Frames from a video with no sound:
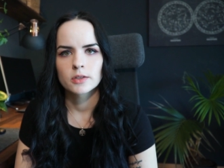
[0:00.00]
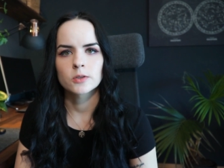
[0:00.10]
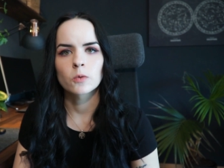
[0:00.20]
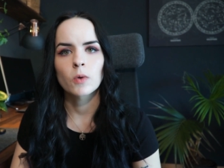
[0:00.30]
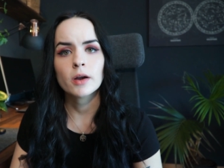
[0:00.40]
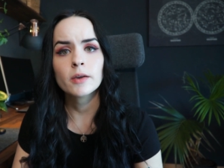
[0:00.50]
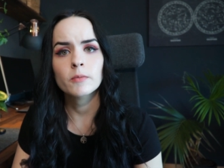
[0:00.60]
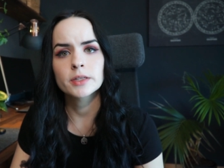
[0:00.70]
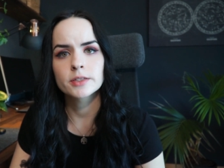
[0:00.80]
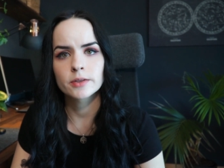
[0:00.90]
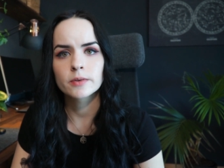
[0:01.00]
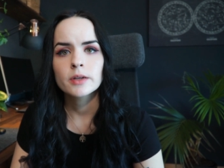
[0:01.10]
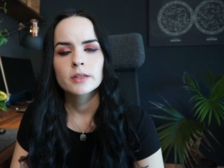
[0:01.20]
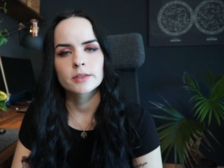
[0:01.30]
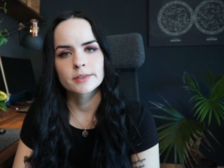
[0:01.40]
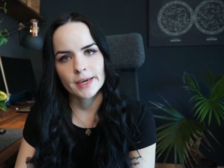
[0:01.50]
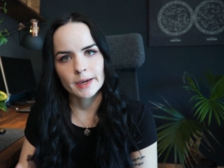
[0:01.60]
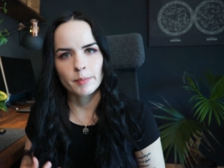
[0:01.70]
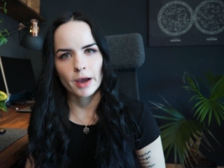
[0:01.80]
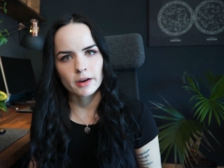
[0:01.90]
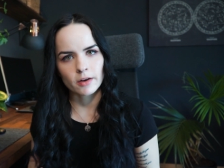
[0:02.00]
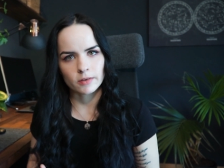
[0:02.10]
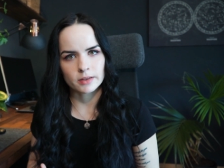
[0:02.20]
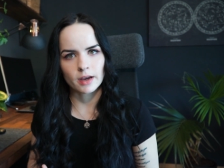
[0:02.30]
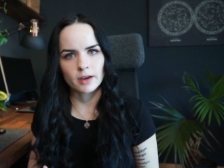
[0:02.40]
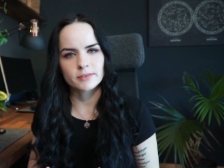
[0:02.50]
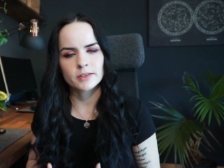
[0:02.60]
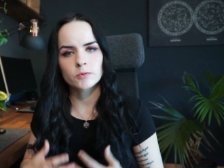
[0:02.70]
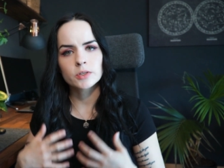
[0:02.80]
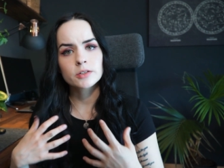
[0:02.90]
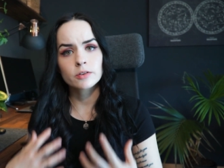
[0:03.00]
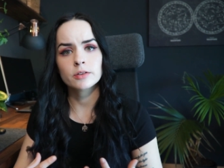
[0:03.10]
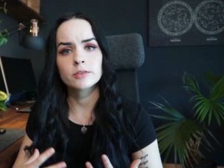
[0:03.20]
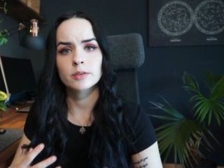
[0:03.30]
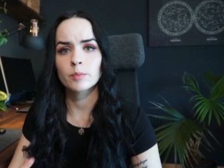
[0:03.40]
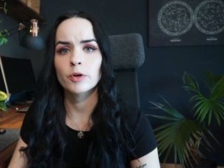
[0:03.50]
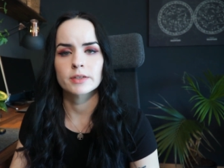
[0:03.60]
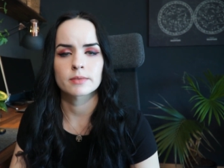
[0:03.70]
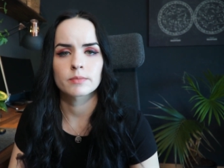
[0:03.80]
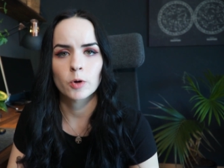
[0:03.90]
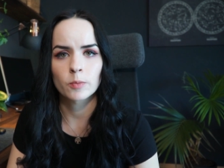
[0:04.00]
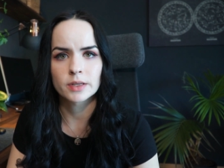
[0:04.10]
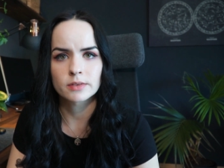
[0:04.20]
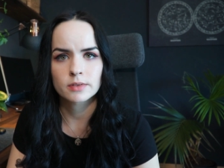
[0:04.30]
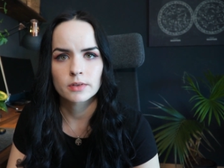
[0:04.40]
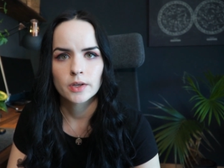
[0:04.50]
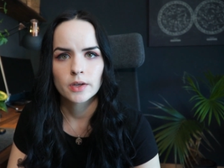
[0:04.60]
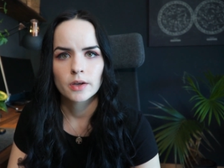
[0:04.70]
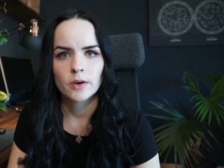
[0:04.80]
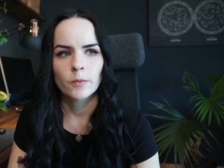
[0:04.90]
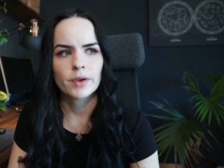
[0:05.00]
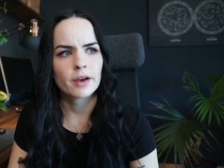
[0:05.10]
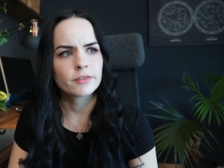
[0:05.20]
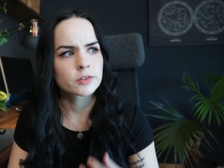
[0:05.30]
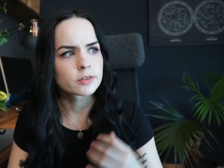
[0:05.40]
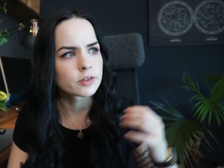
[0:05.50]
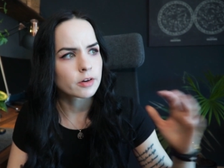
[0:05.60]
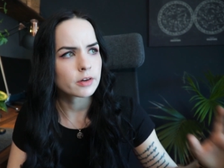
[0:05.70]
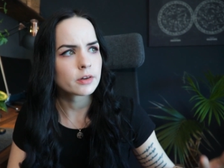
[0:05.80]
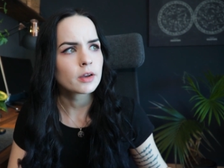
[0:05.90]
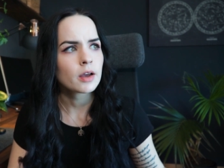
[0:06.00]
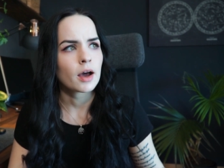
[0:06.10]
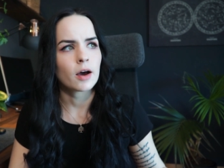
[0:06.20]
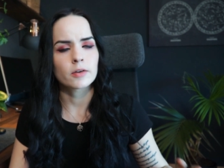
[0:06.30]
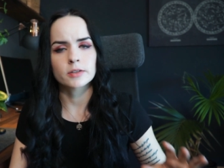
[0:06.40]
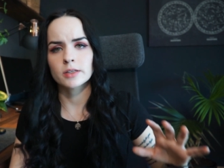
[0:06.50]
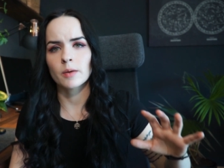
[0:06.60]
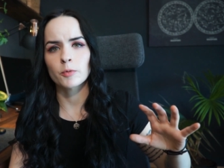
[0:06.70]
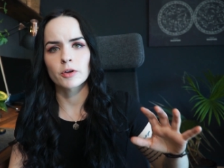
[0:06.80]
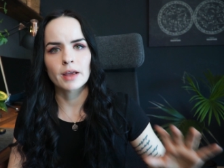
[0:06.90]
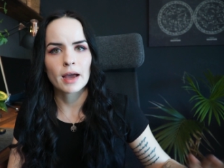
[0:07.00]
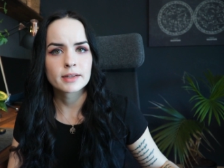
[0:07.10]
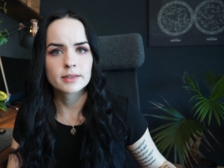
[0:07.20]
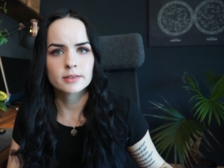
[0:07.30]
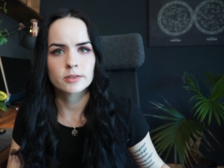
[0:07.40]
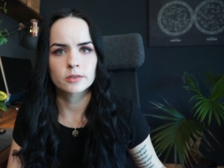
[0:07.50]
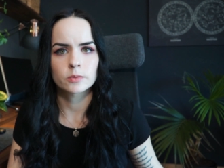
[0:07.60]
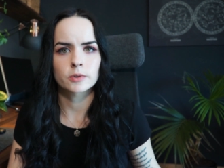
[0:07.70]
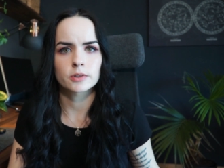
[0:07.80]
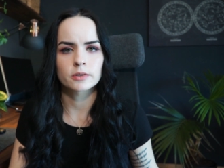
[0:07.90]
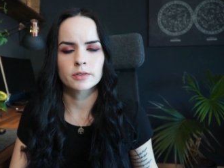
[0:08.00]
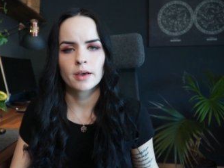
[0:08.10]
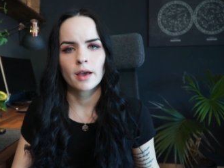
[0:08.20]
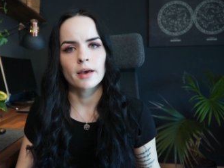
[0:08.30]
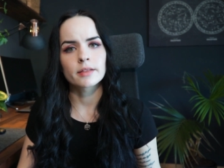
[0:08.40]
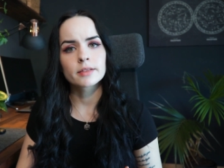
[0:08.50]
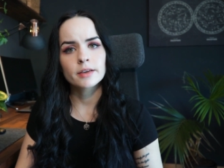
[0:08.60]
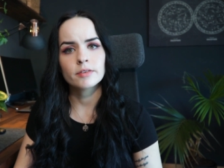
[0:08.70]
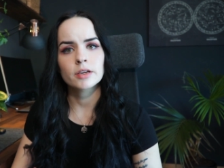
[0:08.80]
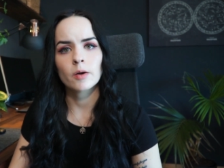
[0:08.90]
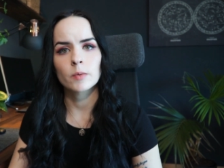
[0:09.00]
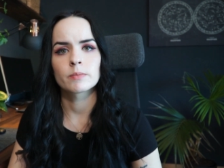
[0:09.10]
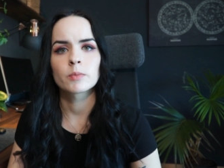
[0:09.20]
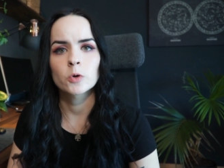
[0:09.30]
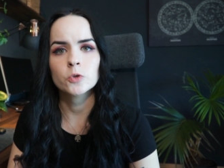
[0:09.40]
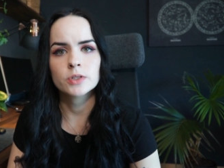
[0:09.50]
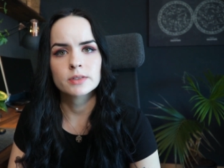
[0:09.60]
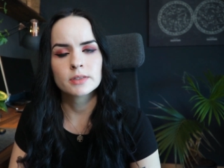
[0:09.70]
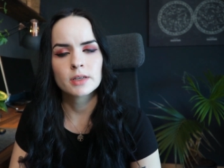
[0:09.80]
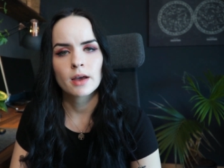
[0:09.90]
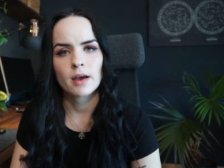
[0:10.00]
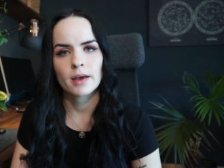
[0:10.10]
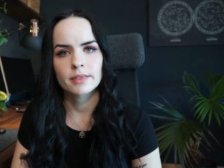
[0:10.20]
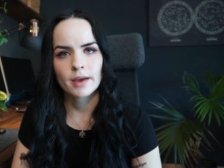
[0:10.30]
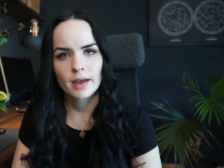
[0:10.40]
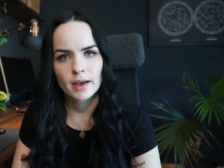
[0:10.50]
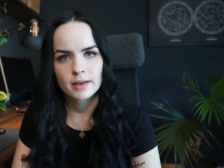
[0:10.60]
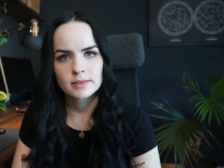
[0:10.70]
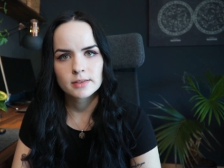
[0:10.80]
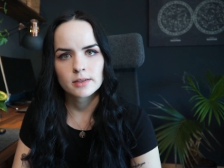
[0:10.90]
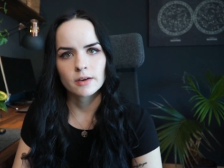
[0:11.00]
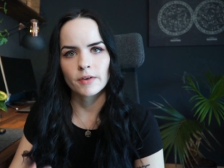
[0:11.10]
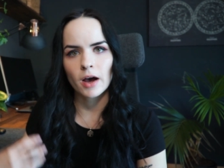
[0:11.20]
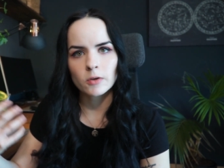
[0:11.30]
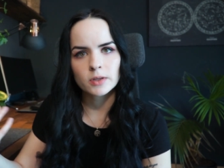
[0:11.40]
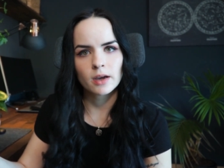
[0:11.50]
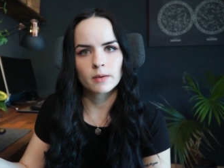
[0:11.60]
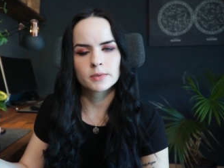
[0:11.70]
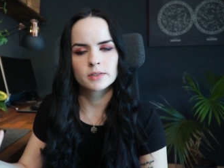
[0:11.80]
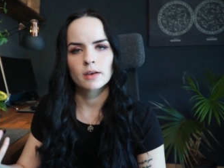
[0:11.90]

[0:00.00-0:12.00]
So what can we do to take back our lives and return to the present moment? We have to learn how to stop reacting to the world and leaving our emotions at the hands of outcomes